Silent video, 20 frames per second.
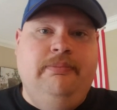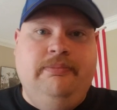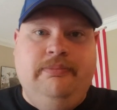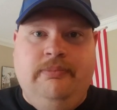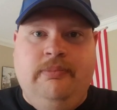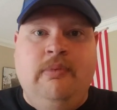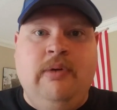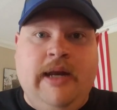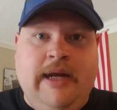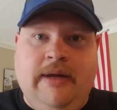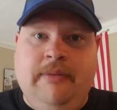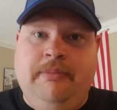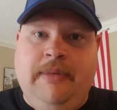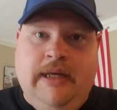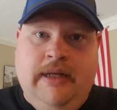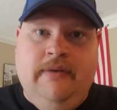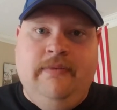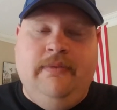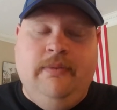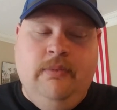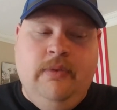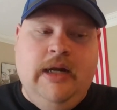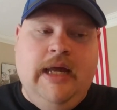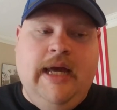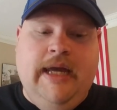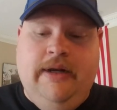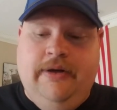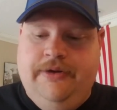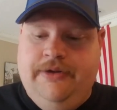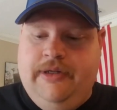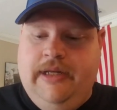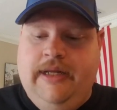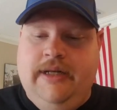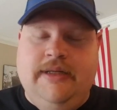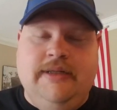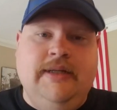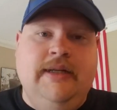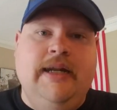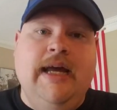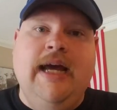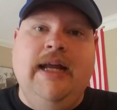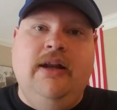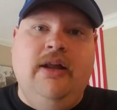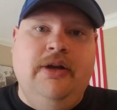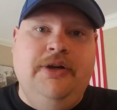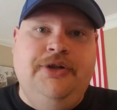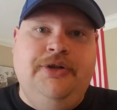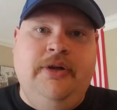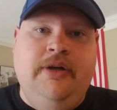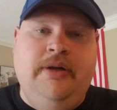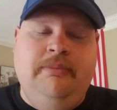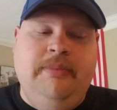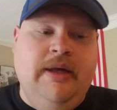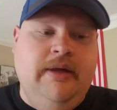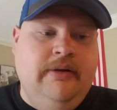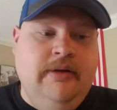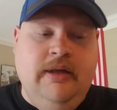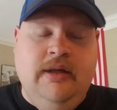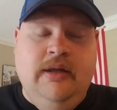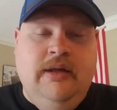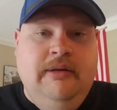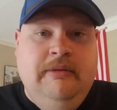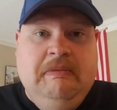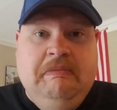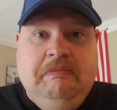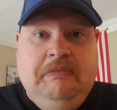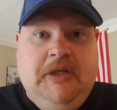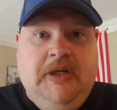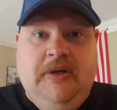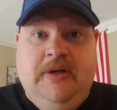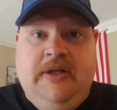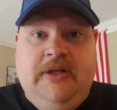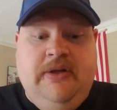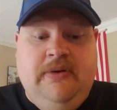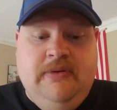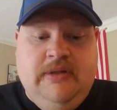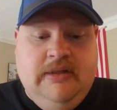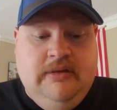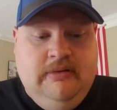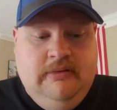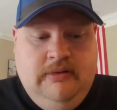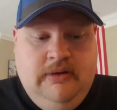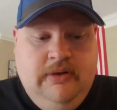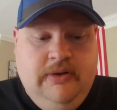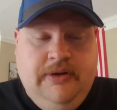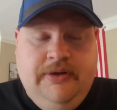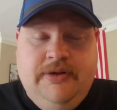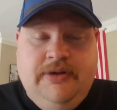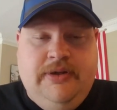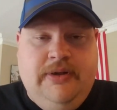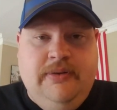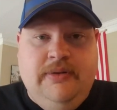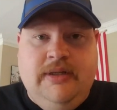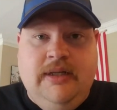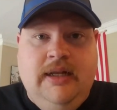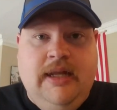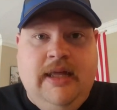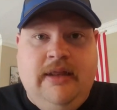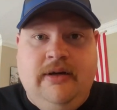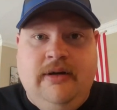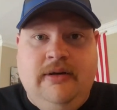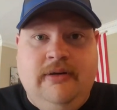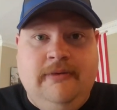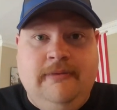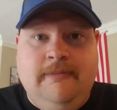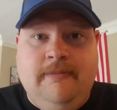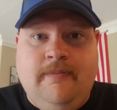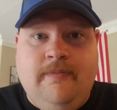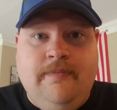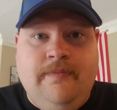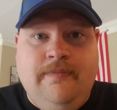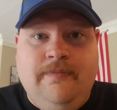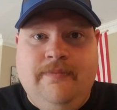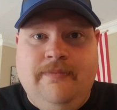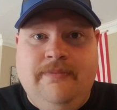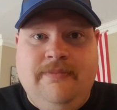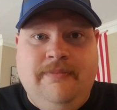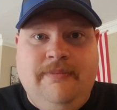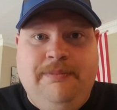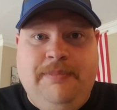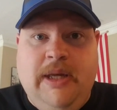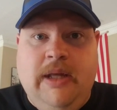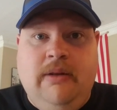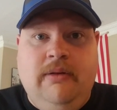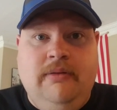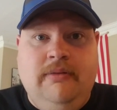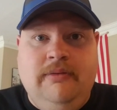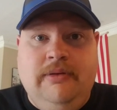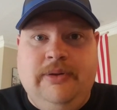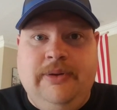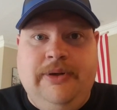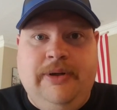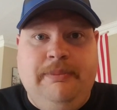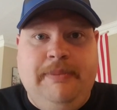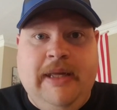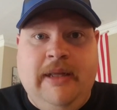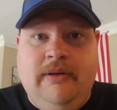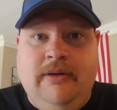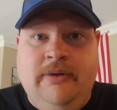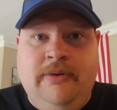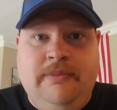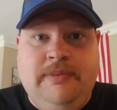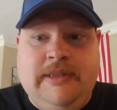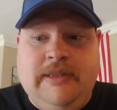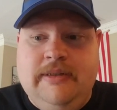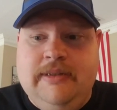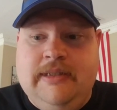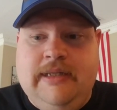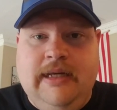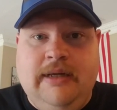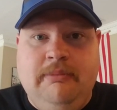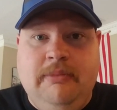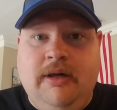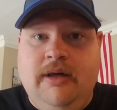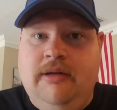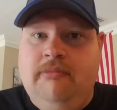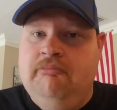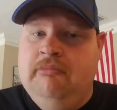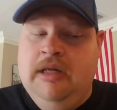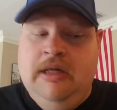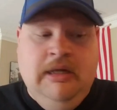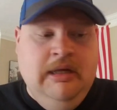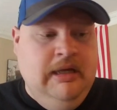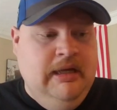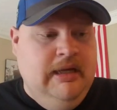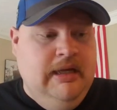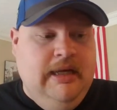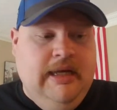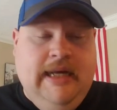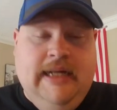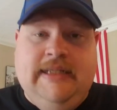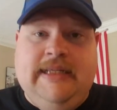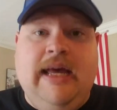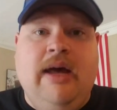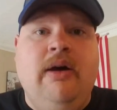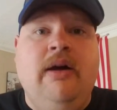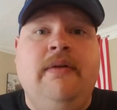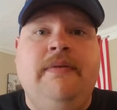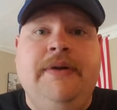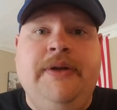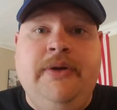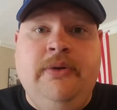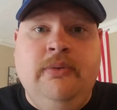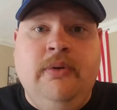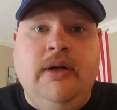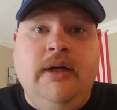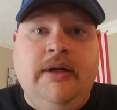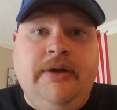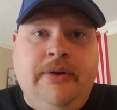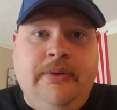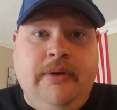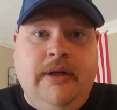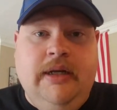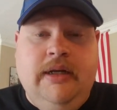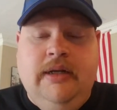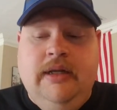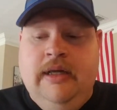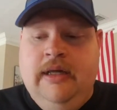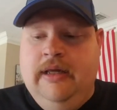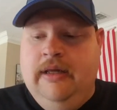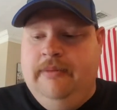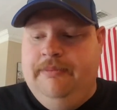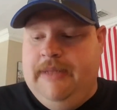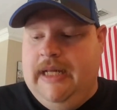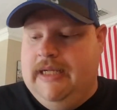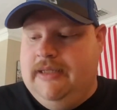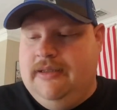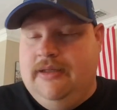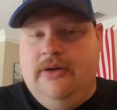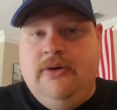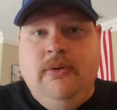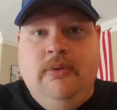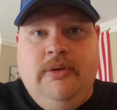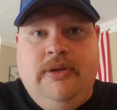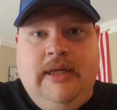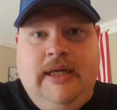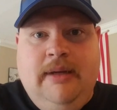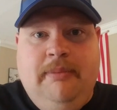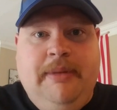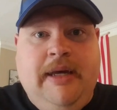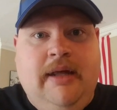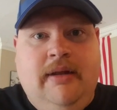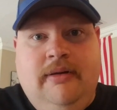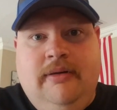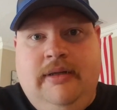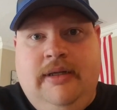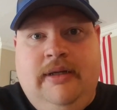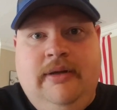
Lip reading: recommend, from what I understand, is a nylon shooting belt. You can just use a leather belt through your belt loops and stick them on. It's however you want to do it. That's the cool thing about